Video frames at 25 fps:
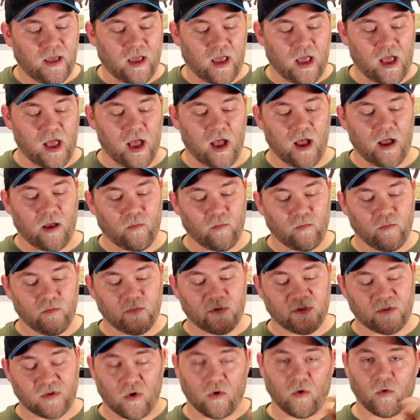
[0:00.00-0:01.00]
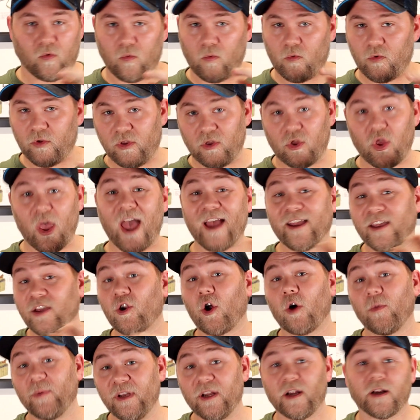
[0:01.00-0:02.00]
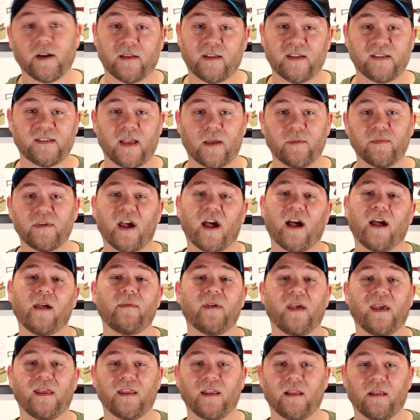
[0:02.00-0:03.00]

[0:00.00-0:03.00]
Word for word: Um, so that can all be done at the same time and